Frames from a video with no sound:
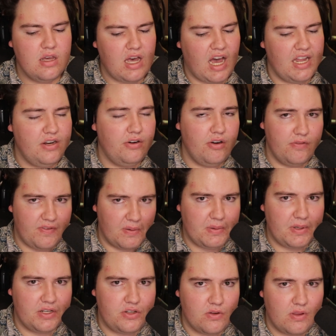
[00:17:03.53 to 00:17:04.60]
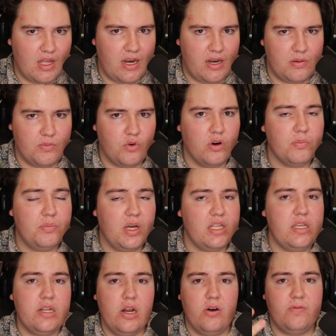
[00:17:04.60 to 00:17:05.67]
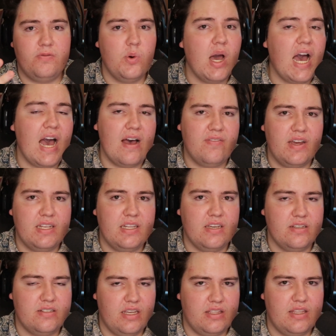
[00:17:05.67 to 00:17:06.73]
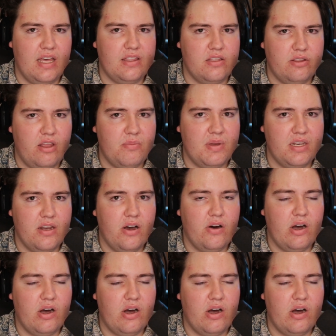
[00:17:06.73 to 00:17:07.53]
I don't know if I'm going to do that anymore, but, you know, if you have ideas like that, then let me know.